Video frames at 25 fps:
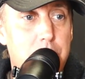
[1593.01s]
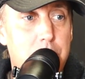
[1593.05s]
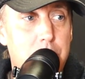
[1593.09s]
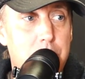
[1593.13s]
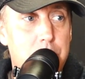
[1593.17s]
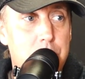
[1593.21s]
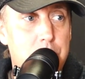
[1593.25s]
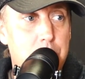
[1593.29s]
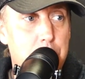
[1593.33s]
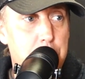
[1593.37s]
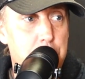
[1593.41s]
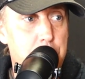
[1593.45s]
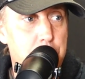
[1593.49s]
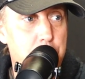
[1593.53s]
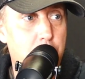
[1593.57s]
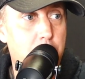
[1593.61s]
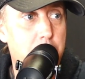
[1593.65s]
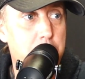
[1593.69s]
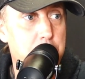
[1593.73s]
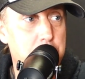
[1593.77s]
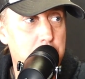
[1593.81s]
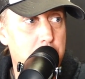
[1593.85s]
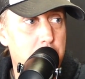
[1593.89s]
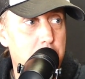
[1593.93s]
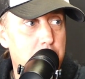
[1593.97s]
Stephen
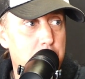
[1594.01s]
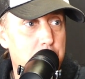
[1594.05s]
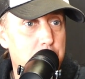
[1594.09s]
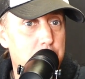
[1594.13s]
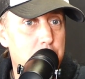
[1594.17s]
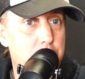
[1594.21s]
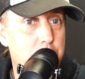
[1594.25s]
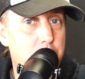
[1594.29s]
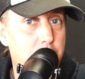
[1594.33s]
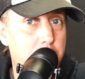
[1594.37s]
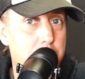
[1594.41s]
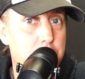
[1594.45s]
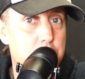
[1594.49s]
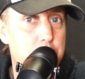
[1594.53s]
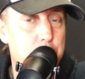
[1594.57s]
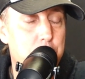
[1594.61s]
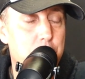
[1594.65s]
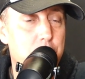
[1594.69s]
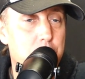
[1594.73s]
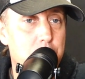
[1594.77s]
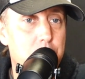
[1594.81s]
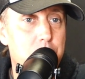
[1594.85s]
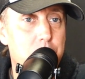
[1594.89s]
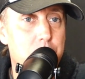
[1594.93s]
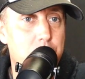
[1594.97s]
Fry's character has been